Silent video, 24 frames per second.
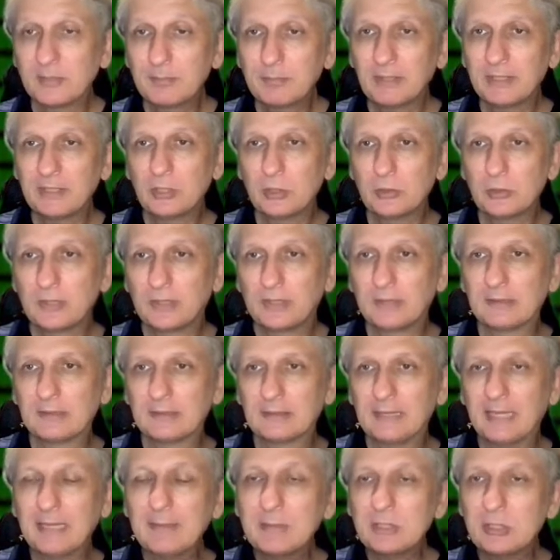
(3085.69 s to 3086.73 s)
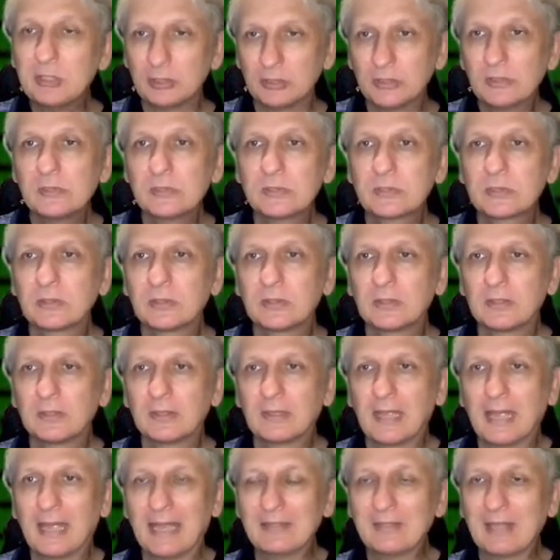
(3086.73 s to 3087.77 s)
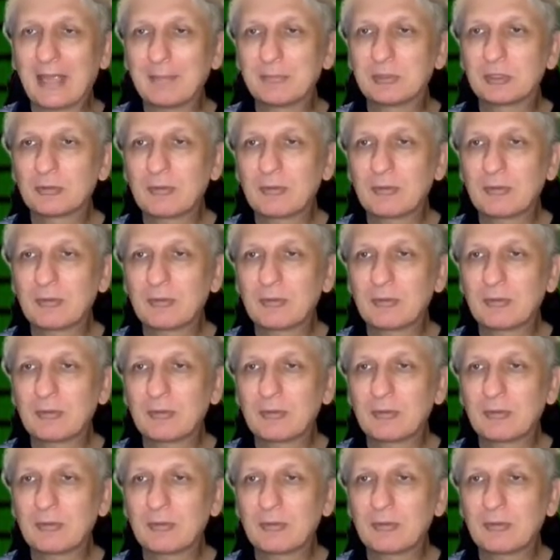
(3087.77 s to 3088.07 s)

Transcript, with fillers: which are simply using images